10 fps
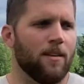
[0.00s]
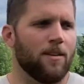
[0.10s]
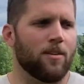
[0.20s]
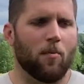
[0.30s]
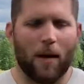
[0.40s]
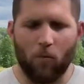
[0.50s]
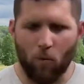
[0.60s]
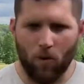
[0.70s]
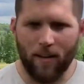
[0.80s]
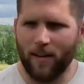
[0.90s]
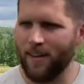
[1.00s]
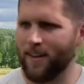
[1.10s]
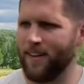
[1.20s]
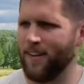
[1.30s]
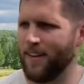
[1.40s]
So, my one
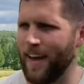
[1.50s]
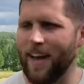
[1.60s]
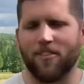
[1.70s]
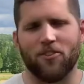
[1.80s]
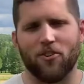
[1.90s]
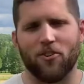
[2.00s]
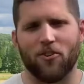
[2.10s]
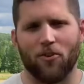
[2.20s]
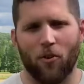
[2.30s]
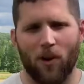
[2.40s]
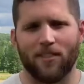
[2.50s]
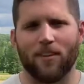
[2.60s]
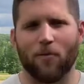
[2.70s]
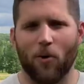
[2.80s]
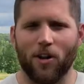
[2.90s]
answer to the question
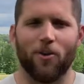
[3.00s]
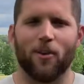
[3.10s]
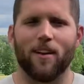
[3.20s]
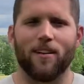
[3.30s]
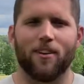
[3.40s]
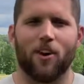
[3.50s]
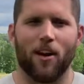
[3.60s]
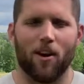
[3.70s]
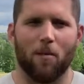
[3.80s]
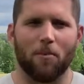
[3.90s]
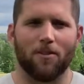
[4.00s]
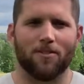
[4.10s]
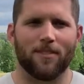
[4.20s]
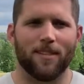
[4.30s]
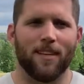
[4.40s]
of where you get great
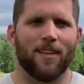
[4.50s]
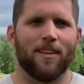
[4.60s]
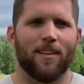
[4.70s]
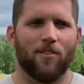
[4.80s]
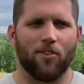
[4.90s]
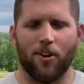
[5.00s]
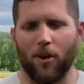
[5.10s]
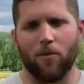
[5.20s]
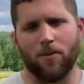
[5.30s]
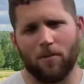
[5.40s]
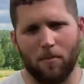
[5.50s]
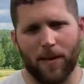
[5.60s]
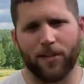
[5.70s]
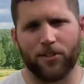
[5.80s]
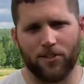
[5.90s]
compost is you don't, is you
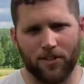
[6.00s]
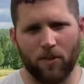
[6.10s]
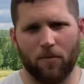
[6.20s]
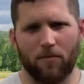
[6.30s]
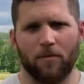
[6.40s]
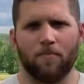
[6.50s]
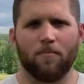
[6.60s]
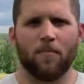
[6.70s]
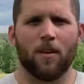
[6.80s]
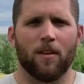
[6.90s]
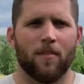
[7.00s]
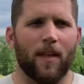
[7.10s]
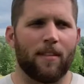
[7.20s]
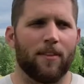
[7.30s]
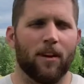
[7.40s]
make it yourself.
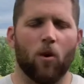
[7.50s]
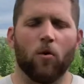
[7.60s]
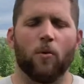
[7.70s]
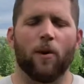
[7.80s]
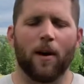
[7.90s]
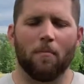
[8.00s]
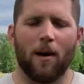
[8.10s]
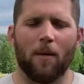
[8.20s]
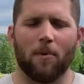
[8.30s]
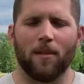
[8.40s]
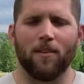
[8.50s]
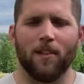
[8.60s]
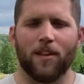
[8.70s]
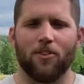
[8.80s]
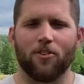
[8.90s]
That's the only way, in my opinion,
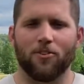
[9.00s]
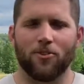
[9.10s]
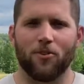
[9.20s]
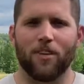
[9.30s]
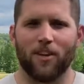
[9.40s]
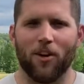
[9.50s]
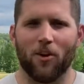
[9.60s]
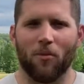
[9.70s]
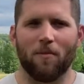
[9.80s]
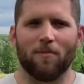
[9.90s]
that you can truly know